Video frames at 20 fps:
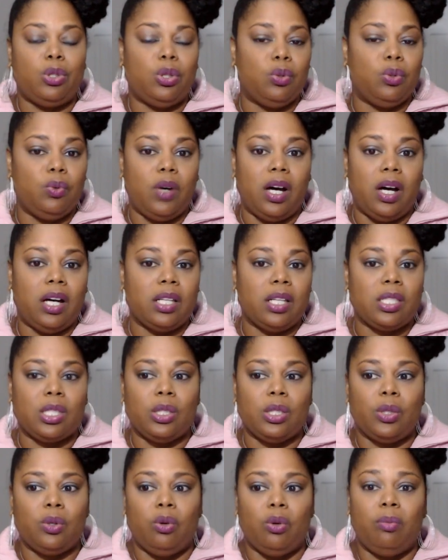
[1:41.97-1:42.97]
to us
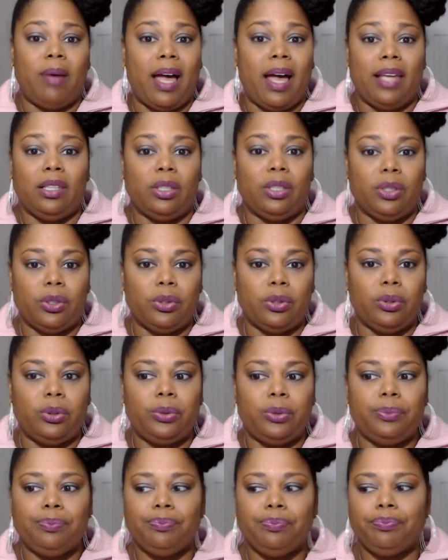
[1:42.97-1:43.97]
little by
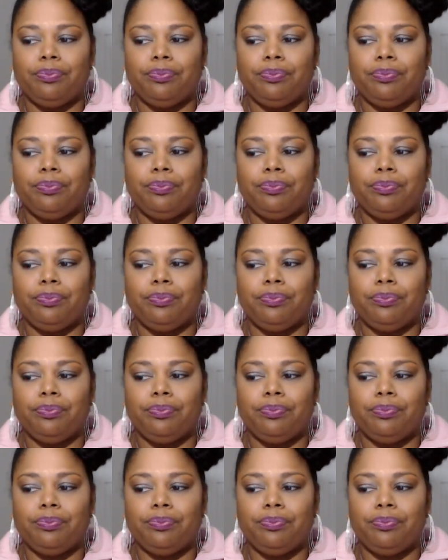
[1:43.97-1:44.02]
little.